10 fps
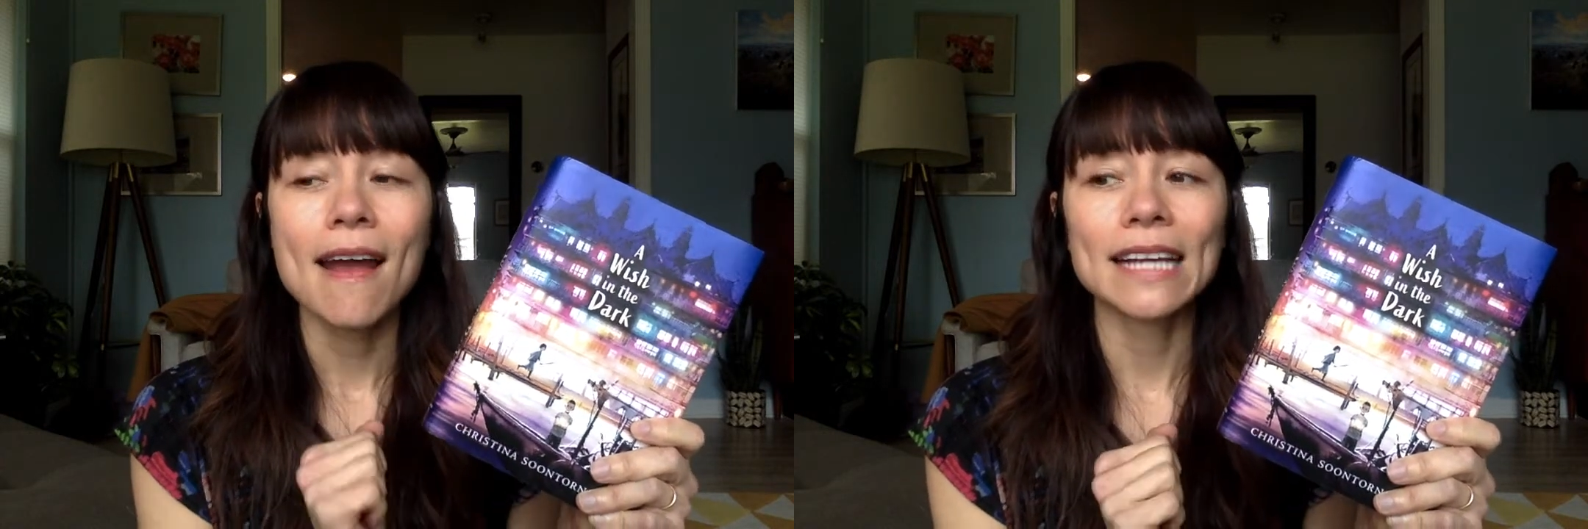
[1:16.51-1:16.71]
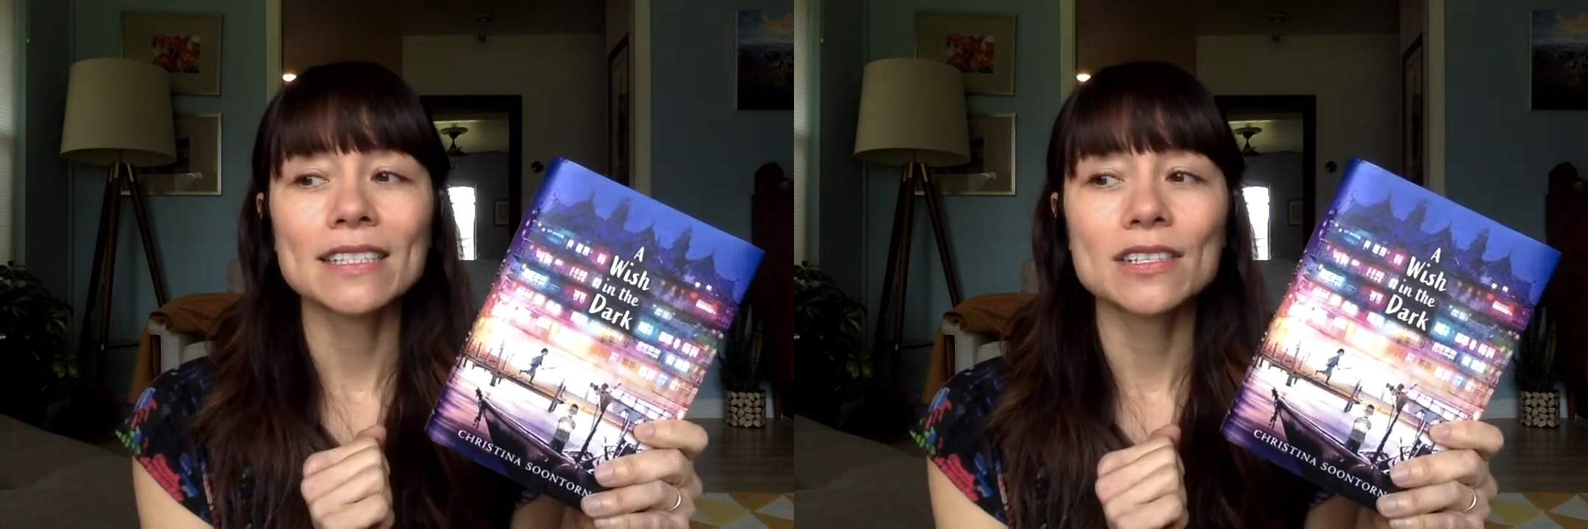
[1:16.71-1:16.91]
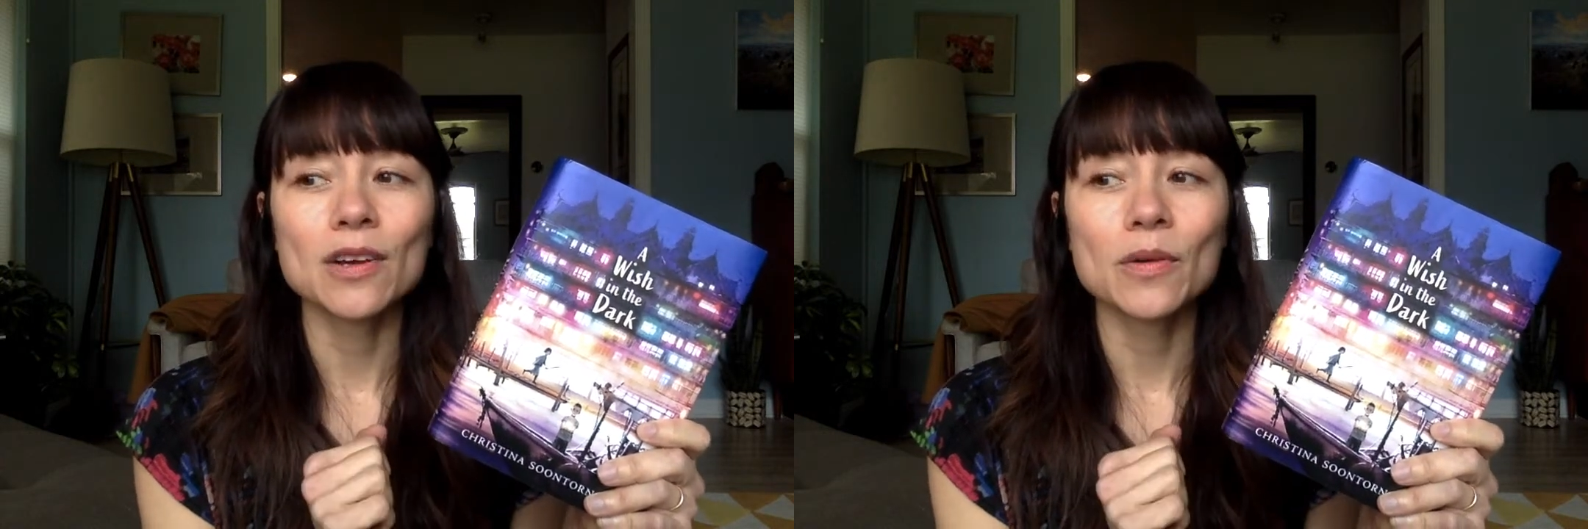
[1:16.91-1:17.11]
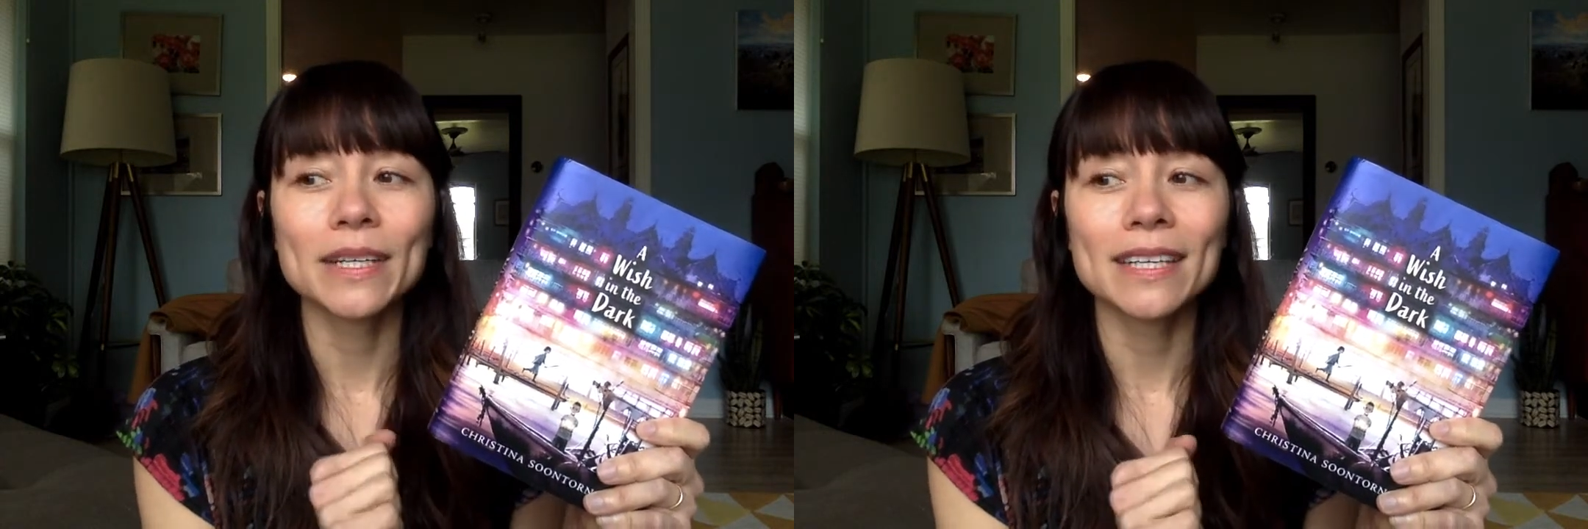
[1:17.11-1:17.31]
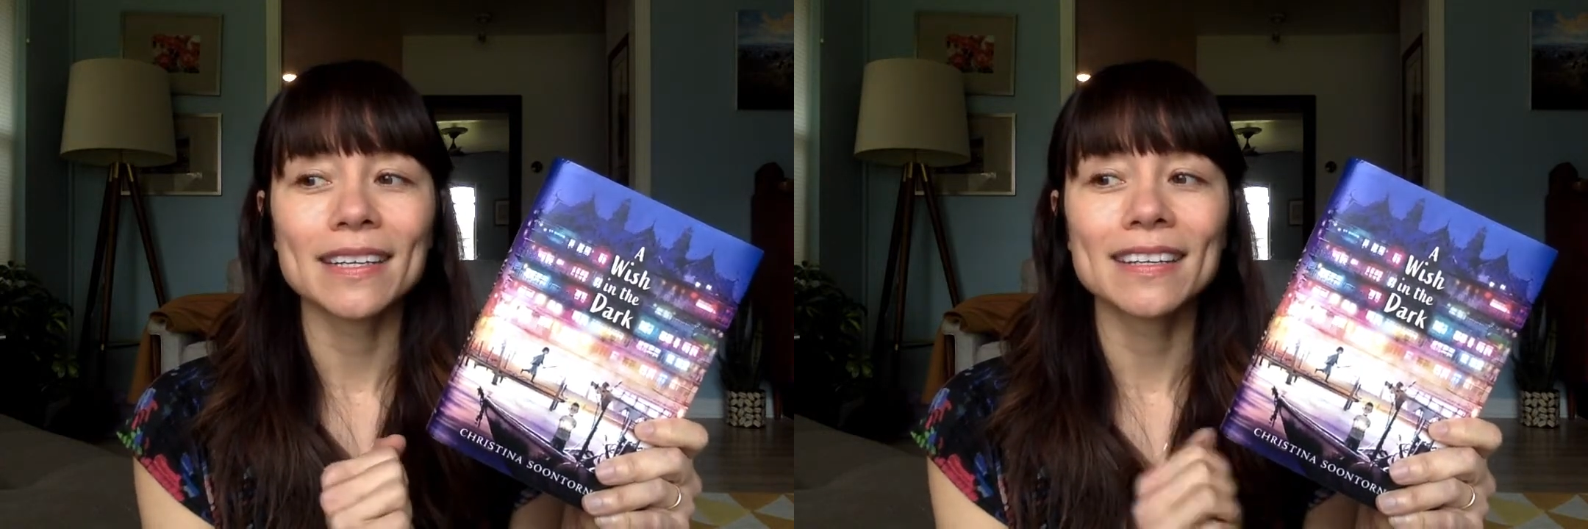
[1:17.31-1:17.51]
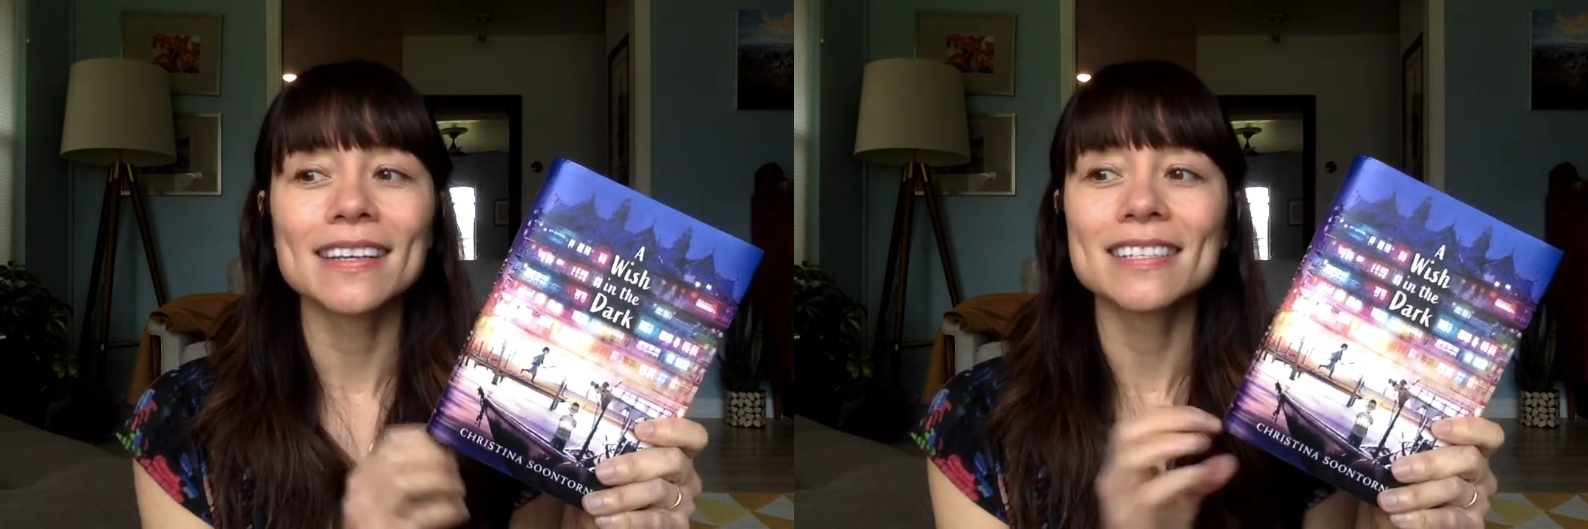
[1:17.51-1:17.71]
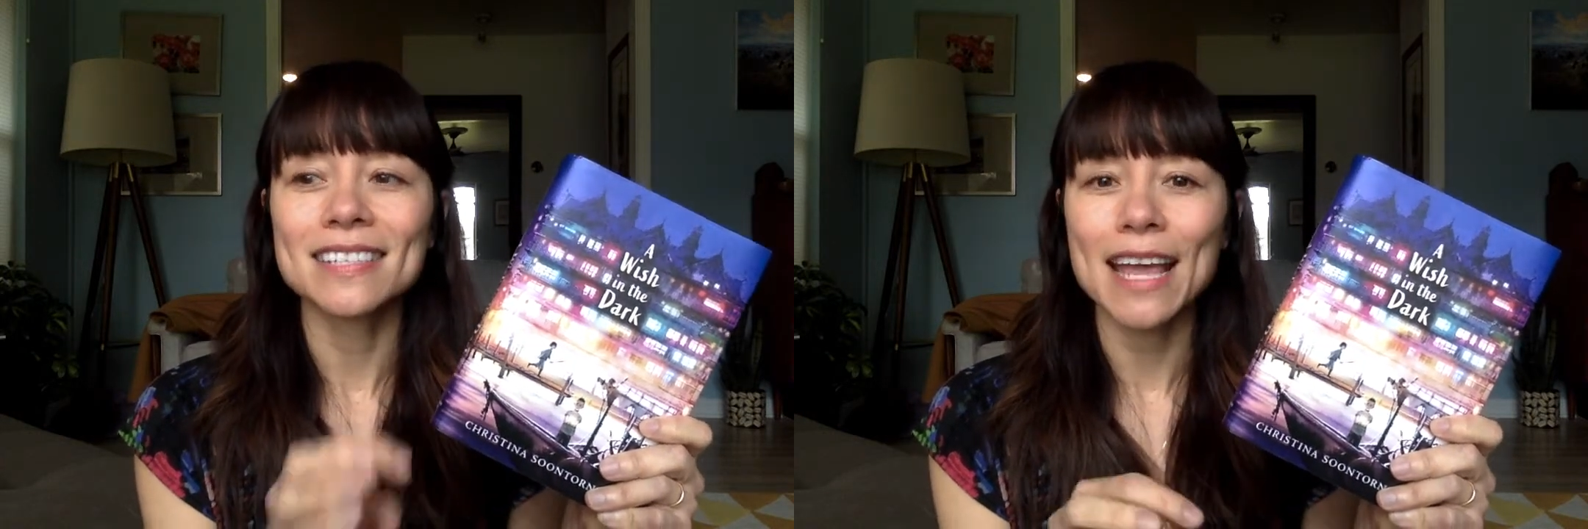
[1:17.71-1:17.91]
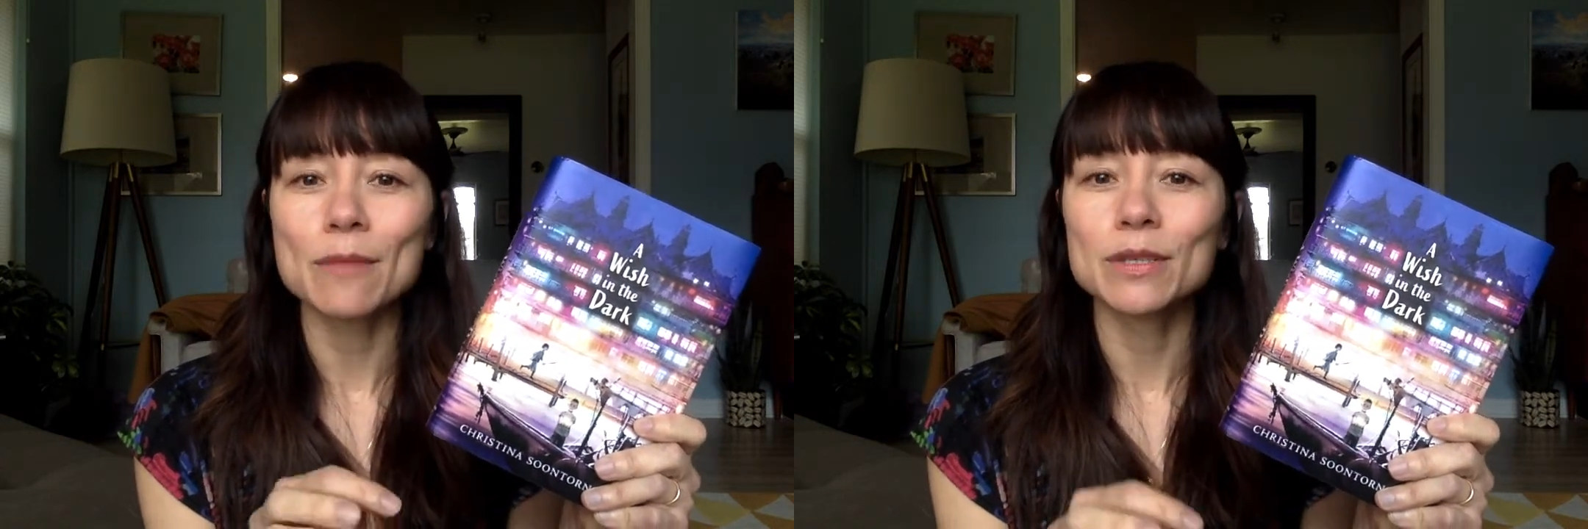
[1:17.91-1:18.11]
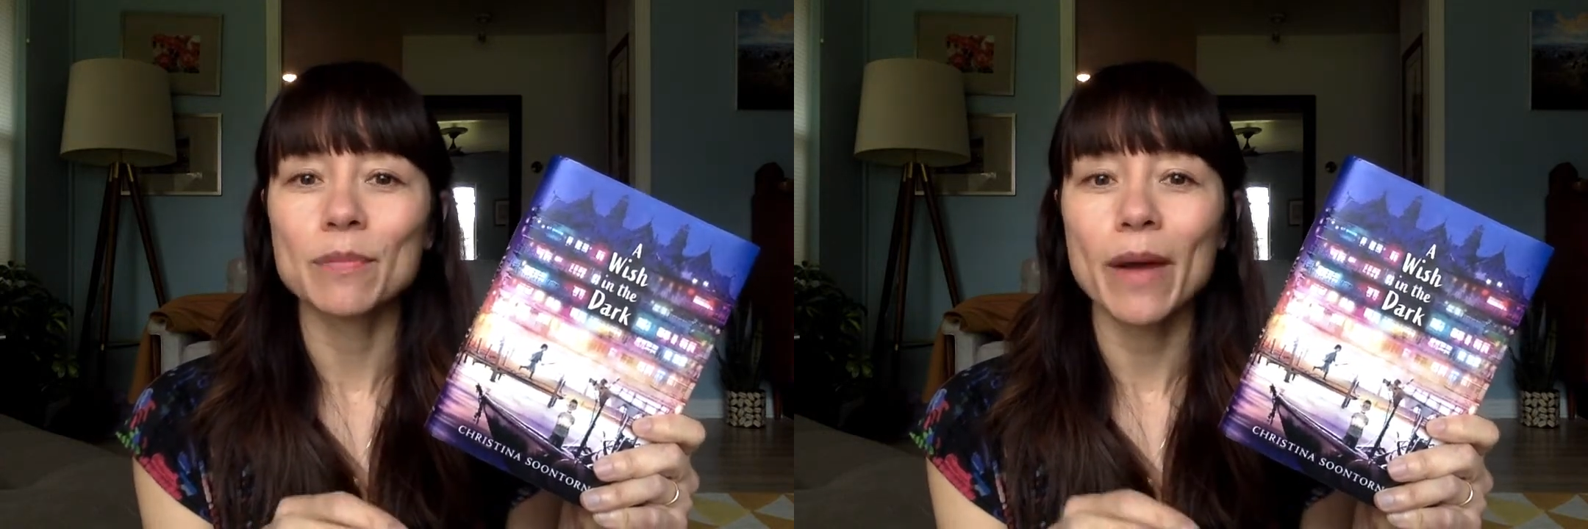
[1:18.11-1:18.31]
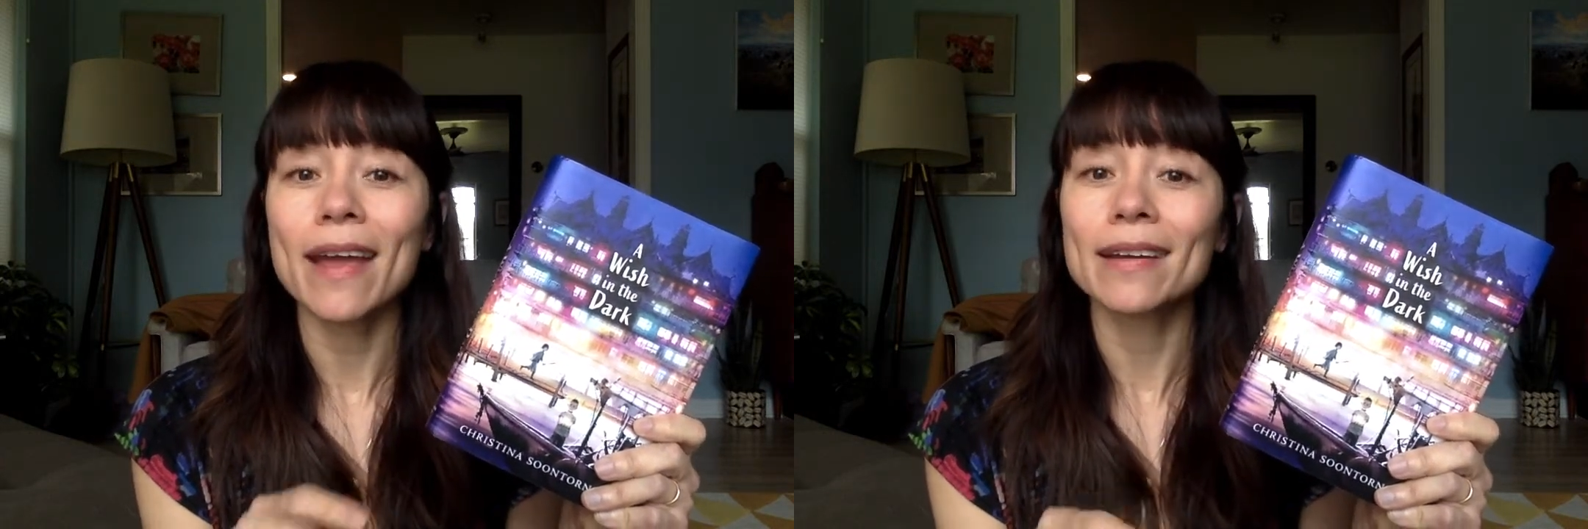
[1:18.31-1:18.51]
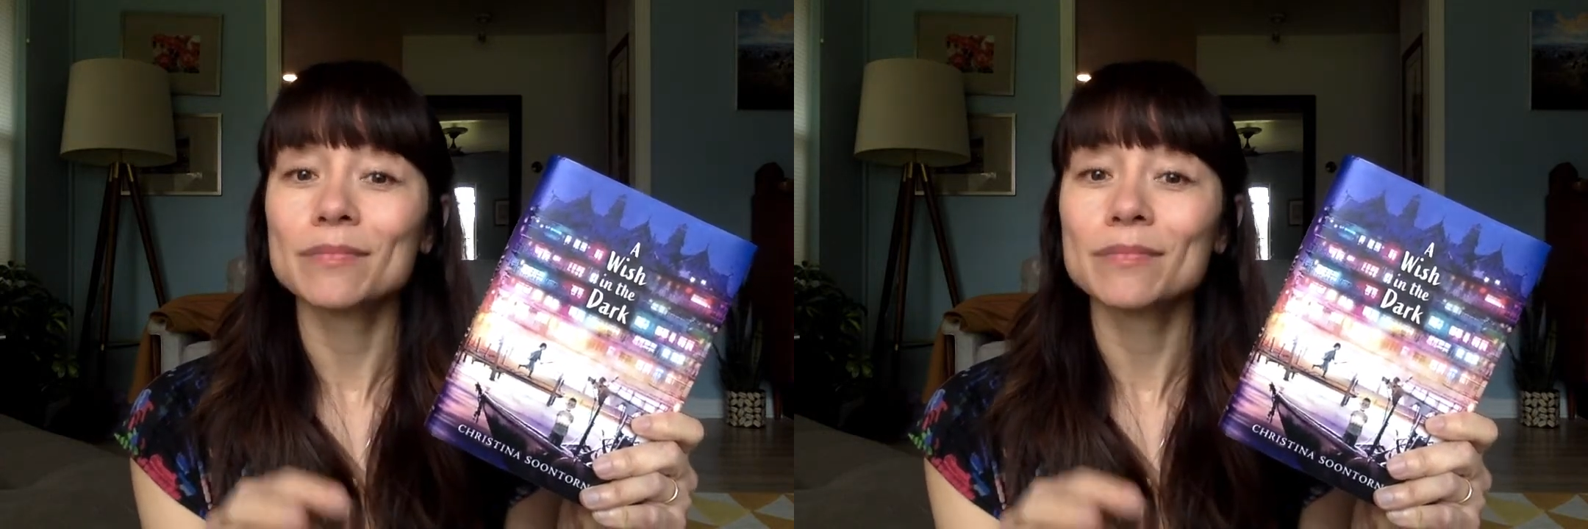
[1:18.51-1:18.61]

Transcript: and so he escapes by